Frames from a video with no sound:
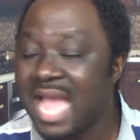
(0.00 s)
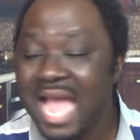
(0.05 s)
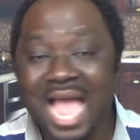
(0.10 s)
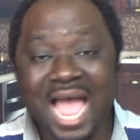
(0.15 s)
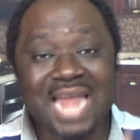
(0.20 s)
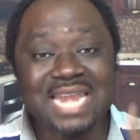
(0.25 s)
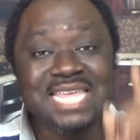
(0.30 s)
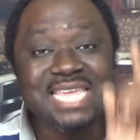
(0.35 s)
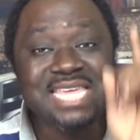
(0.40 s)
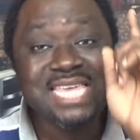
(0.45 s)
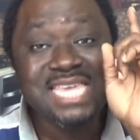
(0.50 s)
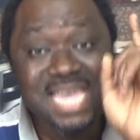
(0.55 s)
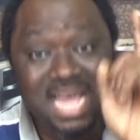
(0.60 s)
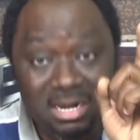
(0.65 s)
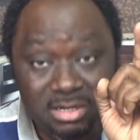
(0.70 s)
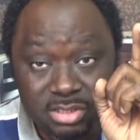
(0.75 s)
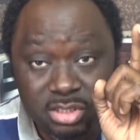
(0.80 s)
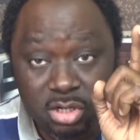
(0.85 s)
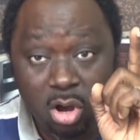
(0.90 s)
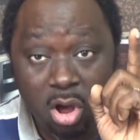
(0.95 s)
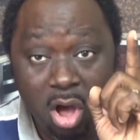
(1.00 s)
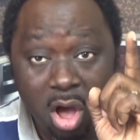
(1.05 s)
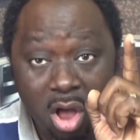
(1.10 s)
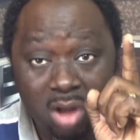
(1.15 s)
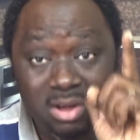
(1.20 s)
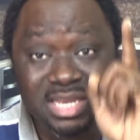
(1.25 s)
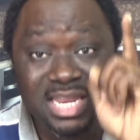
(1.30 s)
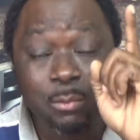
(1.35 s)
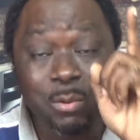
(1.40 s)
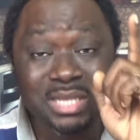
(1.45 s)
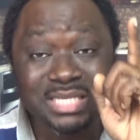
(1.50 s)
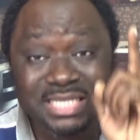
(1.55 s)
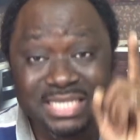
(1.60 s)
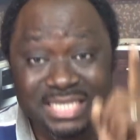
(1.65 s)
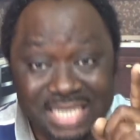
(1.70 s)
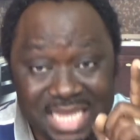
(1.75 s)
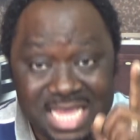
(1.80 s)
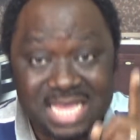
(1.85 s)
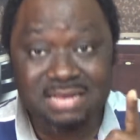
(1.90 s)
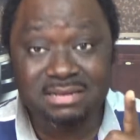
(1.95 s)
And he healed all that were
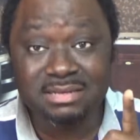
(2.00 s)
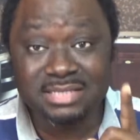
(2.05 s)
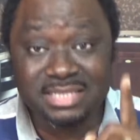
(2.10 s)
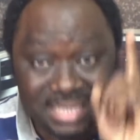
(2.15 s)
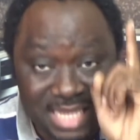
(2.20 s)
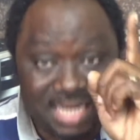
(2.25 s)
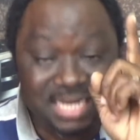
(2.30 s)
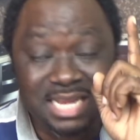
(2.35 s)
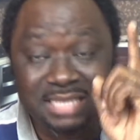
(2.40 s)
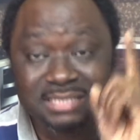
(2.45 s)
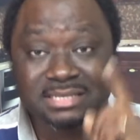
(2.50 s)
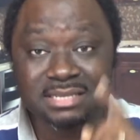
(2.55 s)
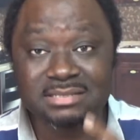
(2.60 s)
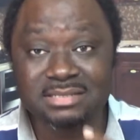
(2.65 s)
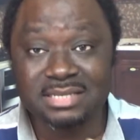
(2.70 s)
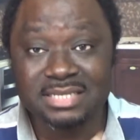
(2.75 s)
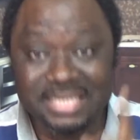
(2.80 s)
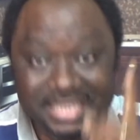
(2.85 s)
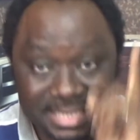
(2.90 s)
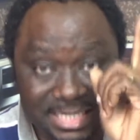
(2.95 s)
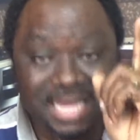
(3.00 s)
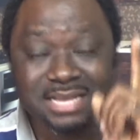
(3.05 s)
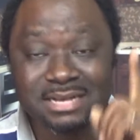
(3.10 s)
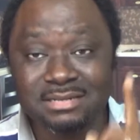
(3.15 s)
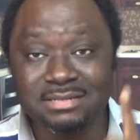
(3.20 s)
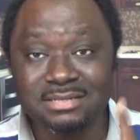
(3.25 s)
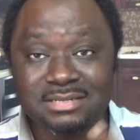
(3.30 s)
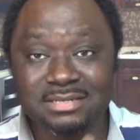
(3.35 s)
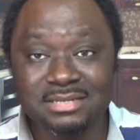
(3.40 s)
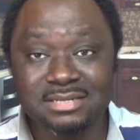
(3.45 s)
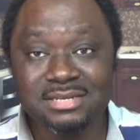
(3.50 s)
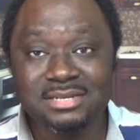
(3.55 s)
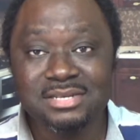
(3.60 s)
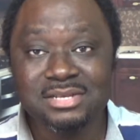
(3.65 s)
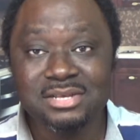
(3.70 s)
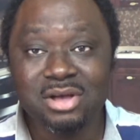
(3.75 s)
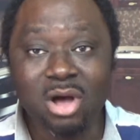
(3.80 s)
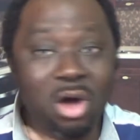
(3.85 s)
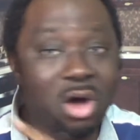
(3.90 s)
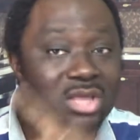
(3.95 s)
sick. Sicknesses. Sick.
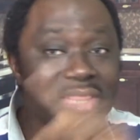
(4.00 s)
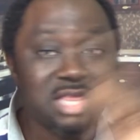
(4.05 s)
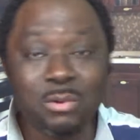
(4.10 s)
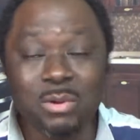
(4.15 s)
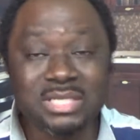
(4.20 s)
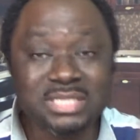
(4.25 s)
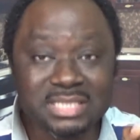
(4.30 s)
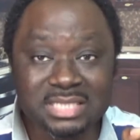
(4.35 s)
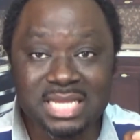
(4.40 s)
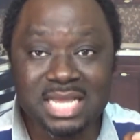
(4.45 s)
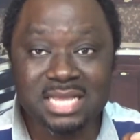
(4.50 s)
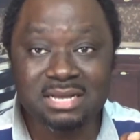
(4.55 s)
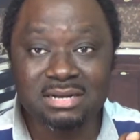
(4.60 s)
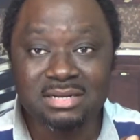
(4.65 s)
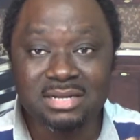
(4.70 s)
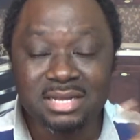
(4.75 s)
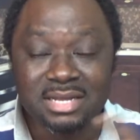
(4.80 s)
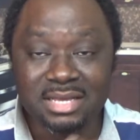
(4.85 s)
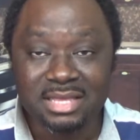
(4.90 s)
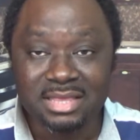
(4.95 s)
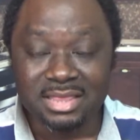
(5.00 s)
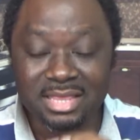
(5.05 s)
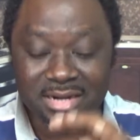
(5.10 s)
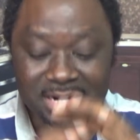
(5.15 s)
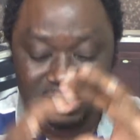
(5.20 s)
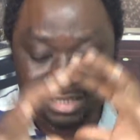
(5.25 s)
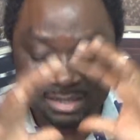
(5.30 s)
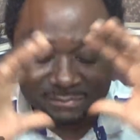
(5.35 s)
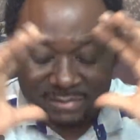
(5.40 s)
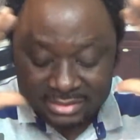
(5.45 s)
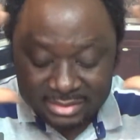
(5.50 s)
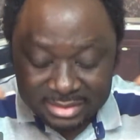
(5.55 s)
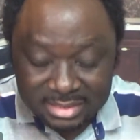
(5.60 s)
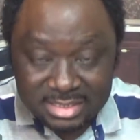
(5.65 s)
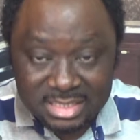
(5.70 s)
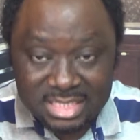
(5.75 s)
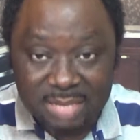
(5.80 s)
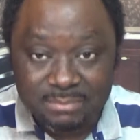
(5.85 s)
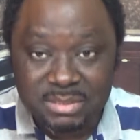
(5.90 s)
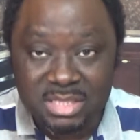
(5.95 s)
All that were sick. There are different
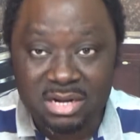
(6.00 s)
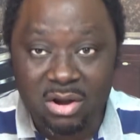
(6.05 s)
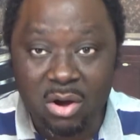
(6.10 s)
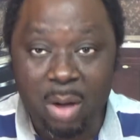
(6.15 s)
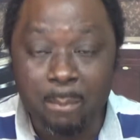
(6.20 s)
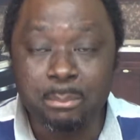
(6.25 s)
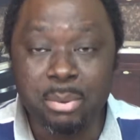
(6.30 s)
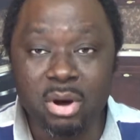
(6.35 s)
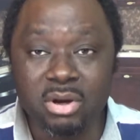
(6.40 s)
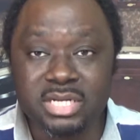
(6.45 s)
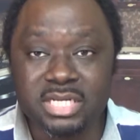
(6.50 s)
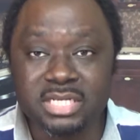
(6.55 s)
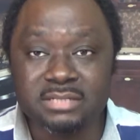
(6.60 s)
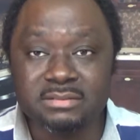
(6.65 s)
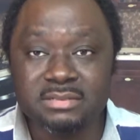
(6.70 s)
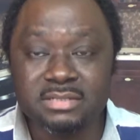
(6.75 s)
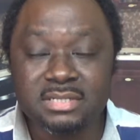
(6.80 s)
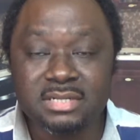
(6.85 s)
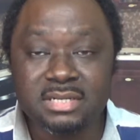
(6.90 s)
systems in our body.